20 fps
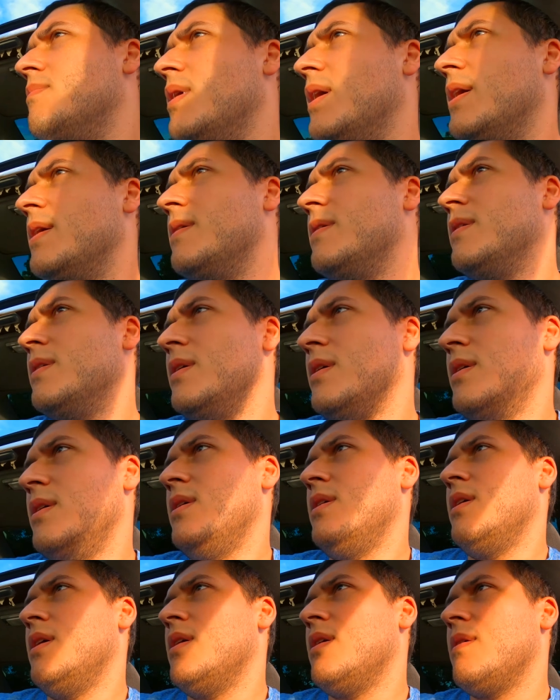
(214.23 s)
but
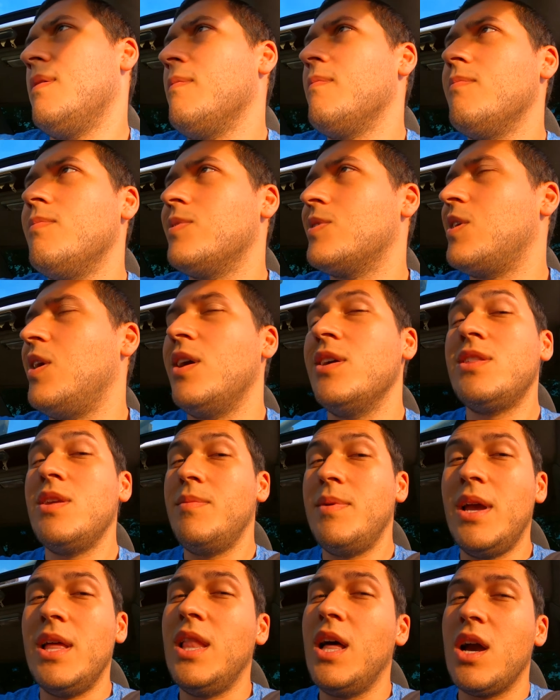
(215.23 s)
cars
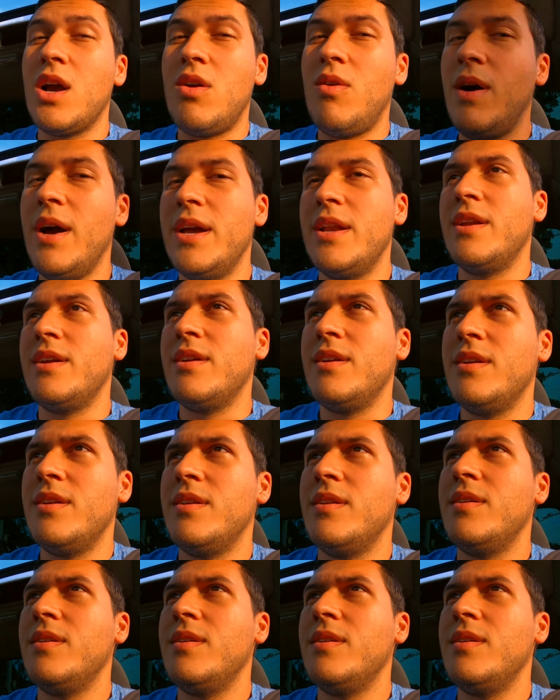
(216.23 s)
will be a lot quieter.